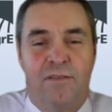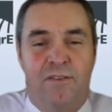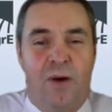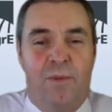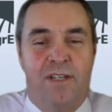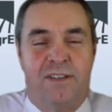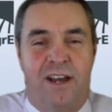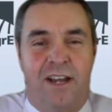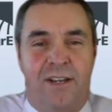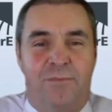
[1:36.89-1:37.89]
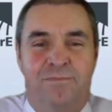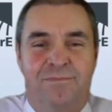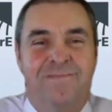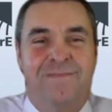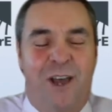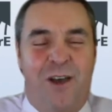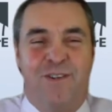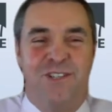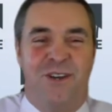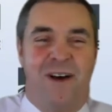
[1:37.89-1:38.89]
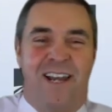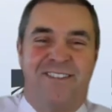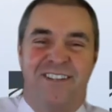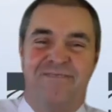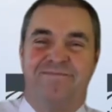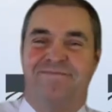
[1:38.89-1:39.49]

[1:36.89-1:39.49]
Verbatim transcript: farming cycle. Over to you, Alistair.